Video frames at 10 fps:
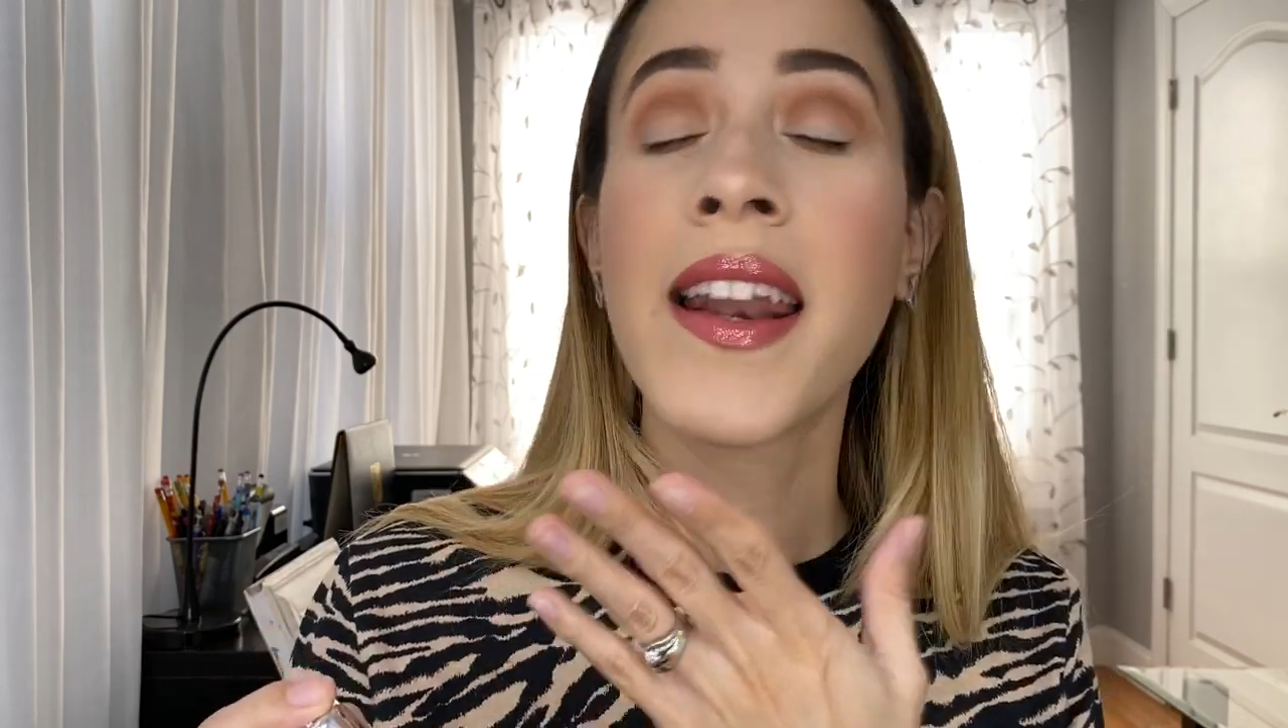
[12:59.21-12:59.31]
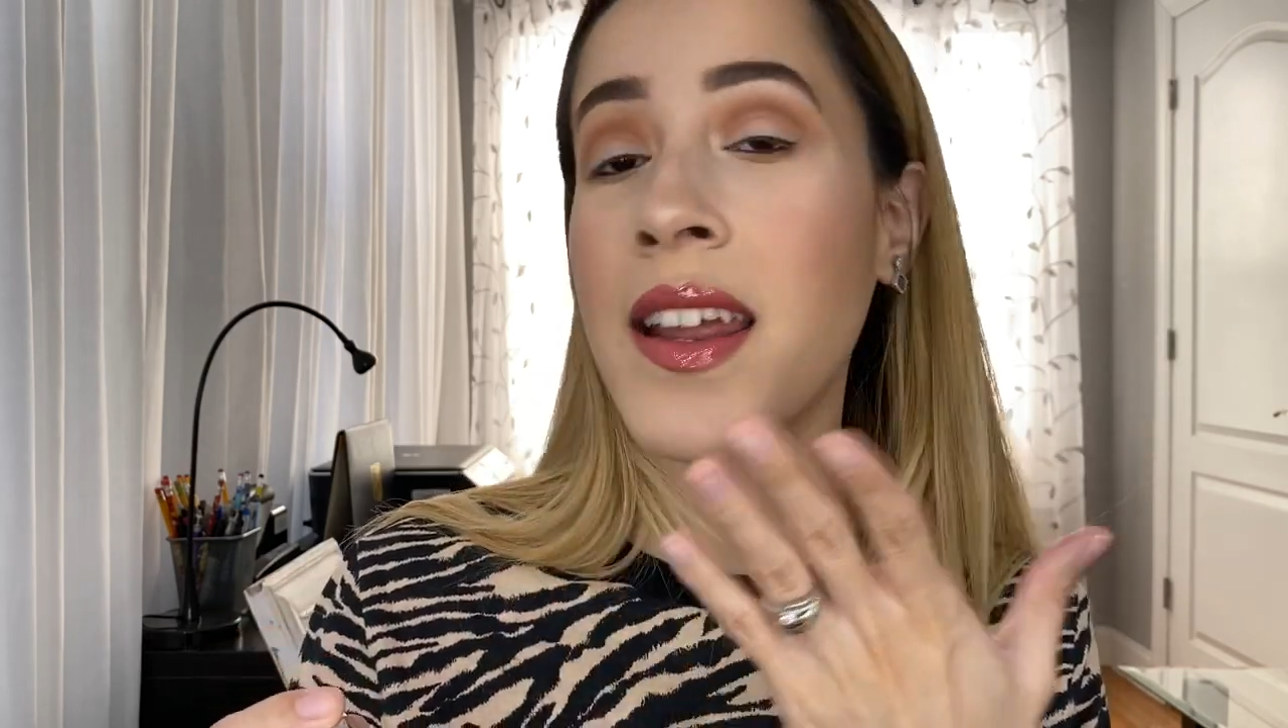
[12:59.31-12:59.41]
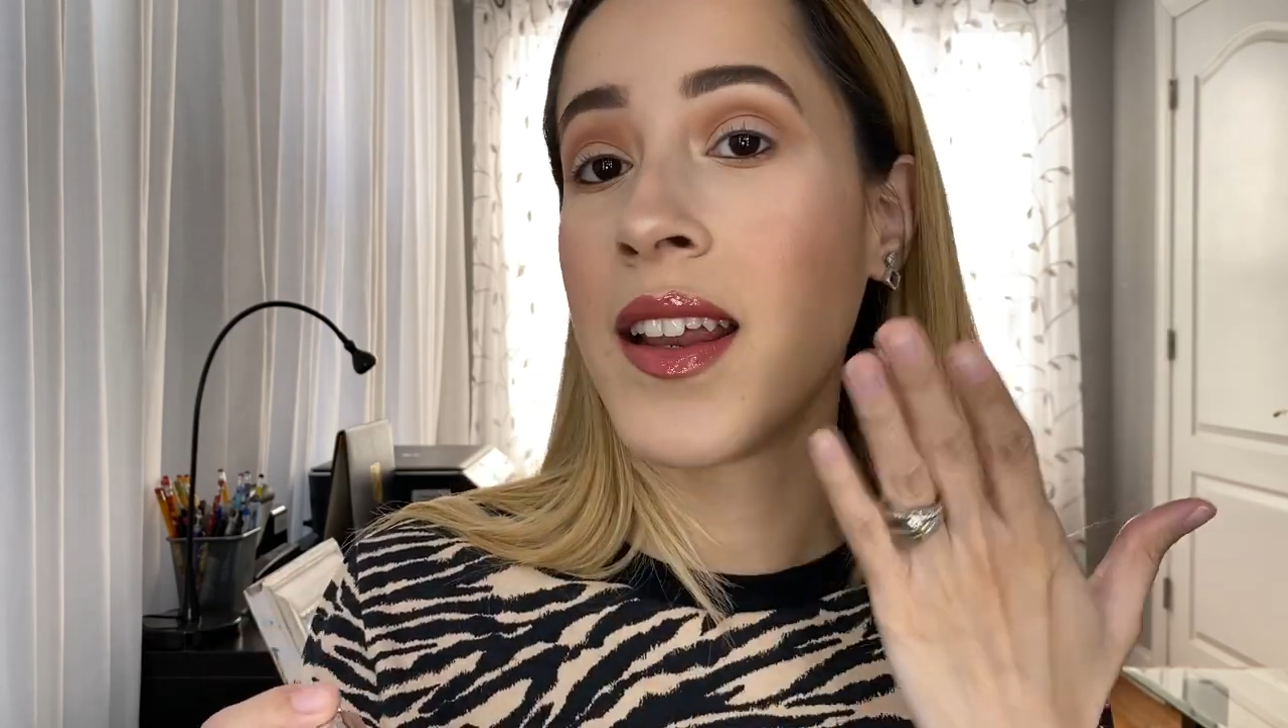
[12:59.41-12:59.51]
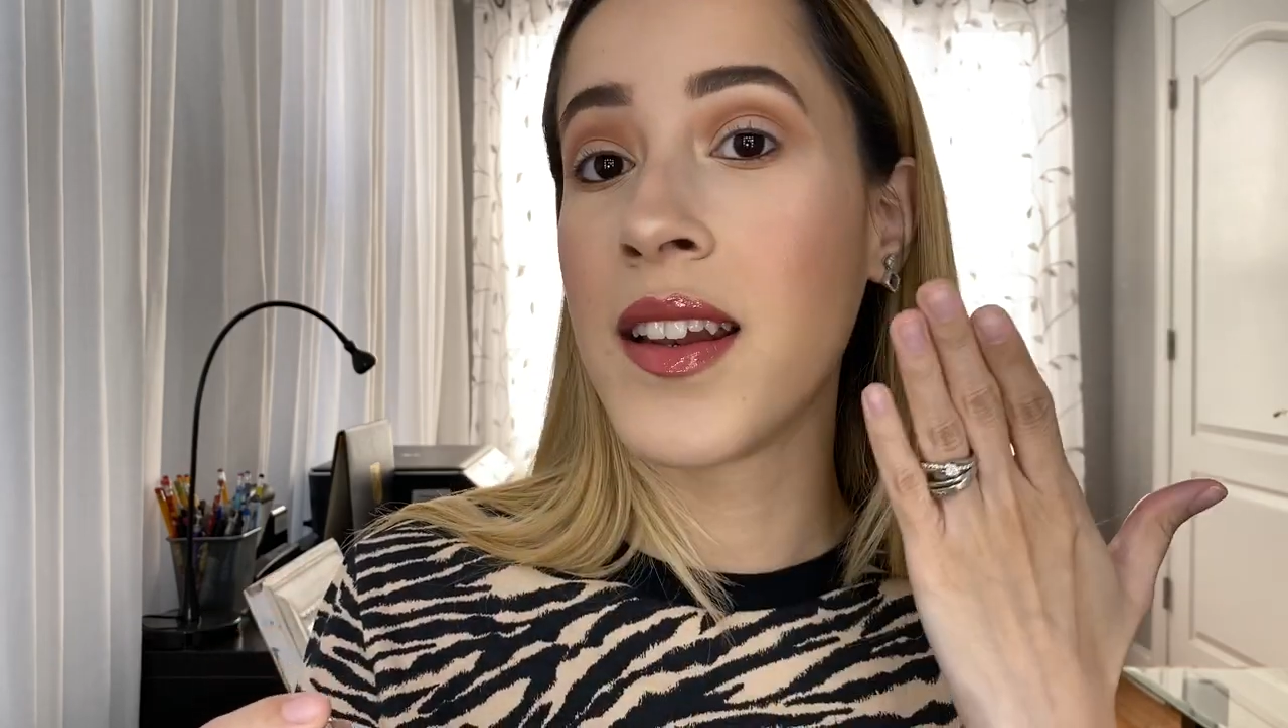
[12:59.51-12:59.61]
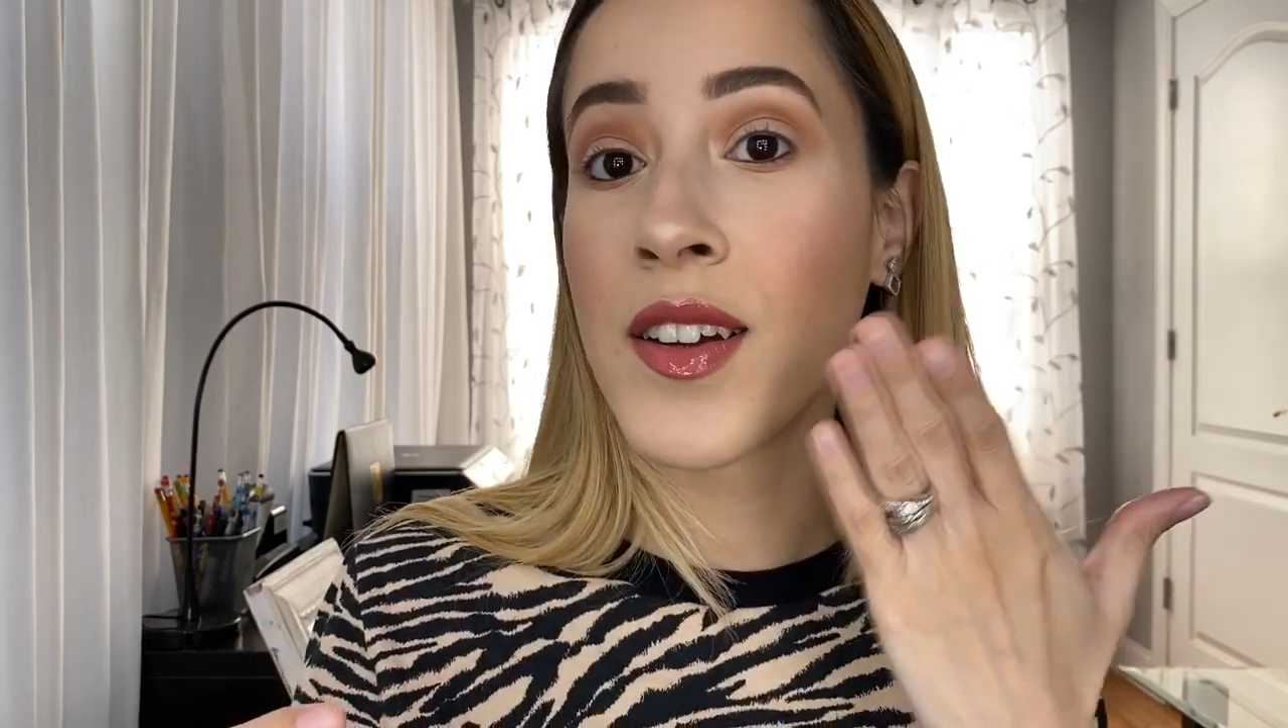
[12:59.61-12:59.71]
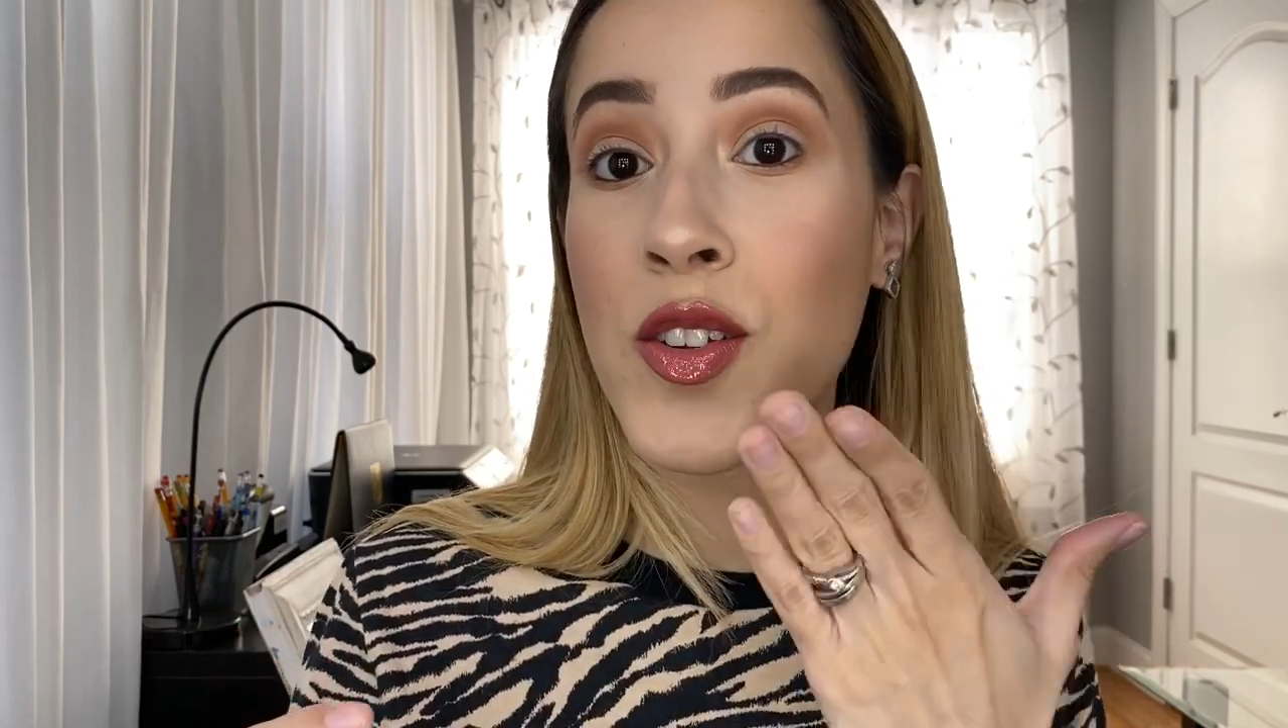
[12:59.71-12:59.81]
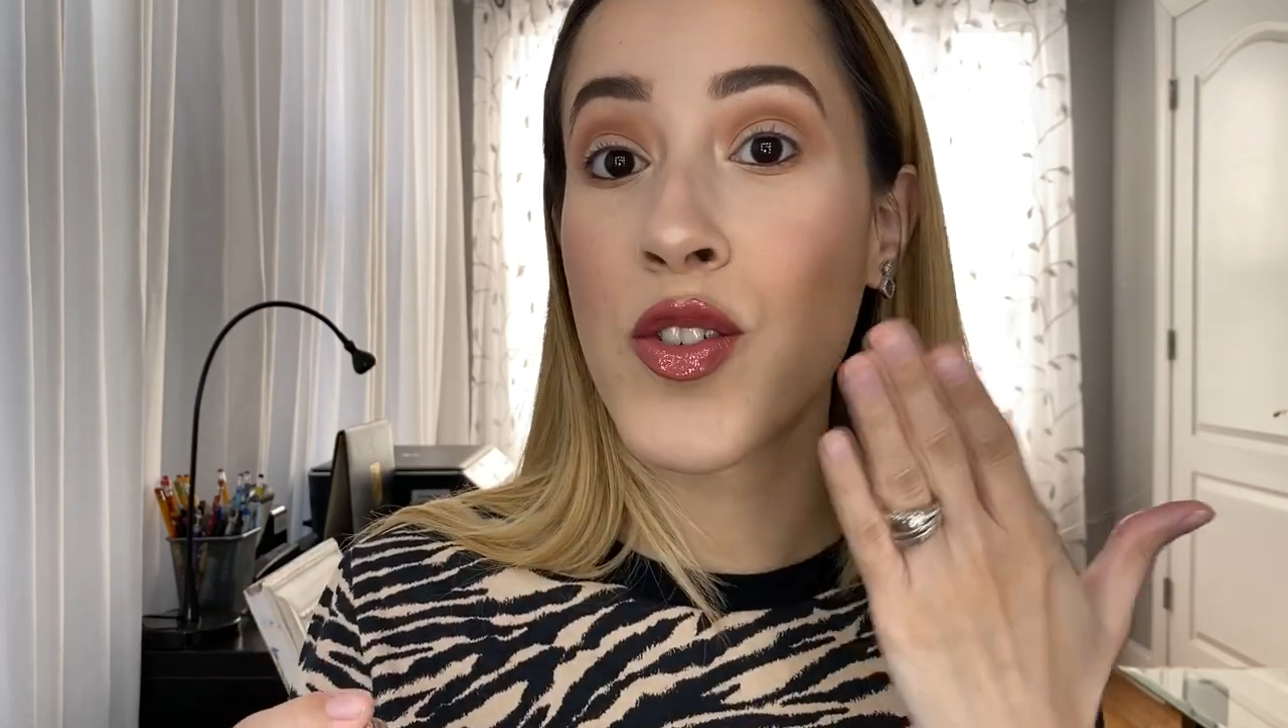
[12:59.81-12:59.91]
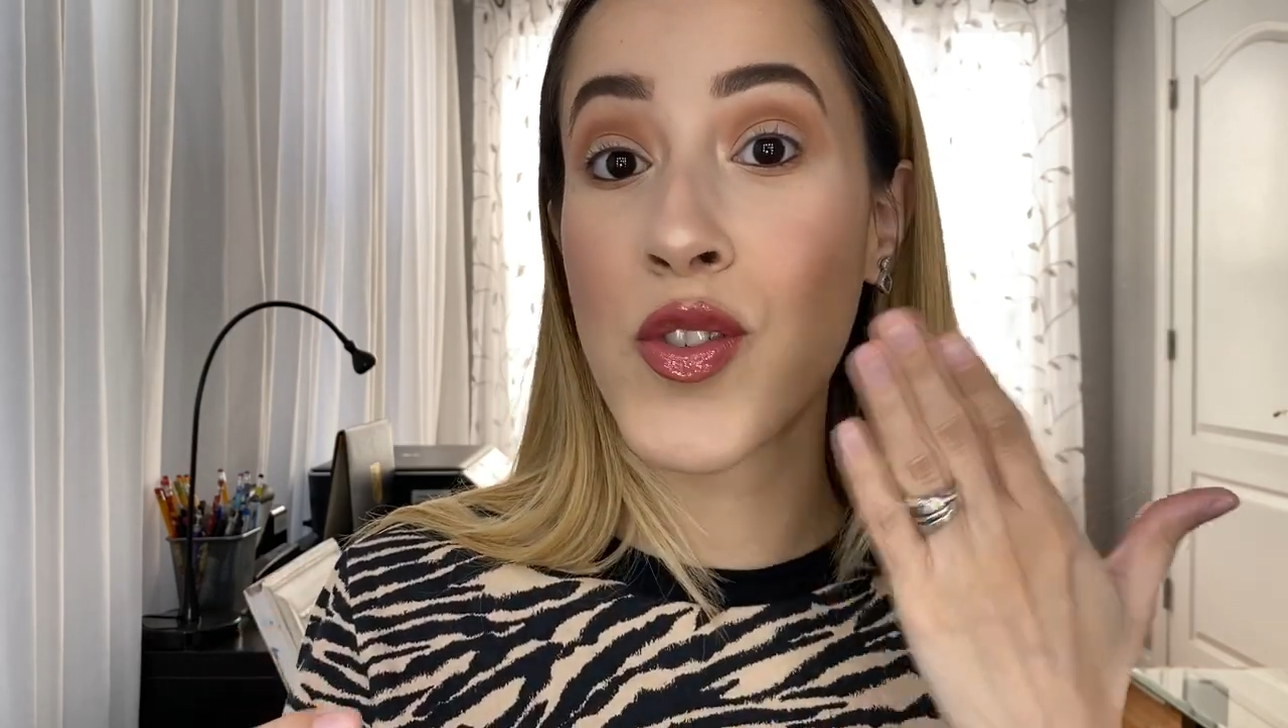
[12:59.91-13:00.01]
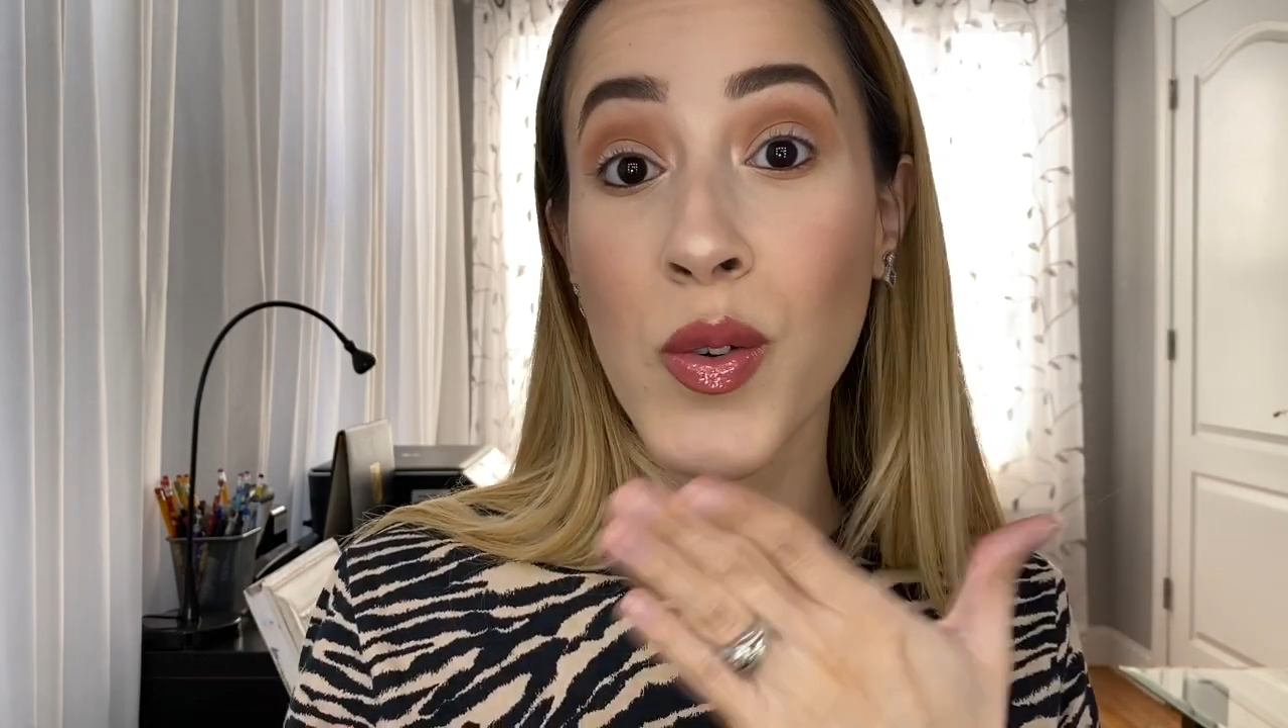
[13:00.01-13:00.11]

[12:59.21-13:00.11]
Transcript: it looks so